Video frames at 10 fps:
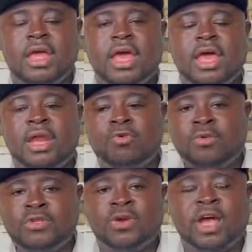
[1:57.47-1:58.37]
And when
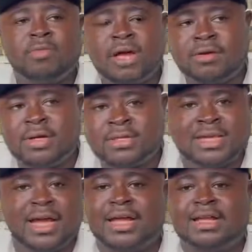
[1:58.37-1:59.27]
we talk about
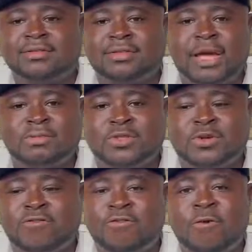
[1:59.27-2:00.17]
targeting, I'm
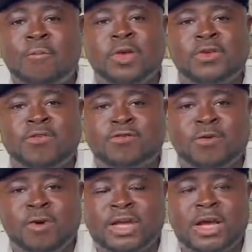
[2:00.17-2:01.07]
sure for many of you
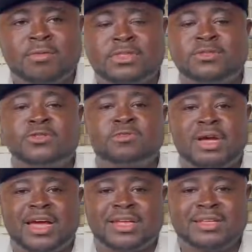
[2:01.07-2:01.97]
what comes into
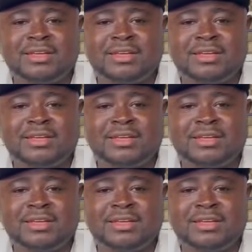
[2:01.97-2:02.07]
mind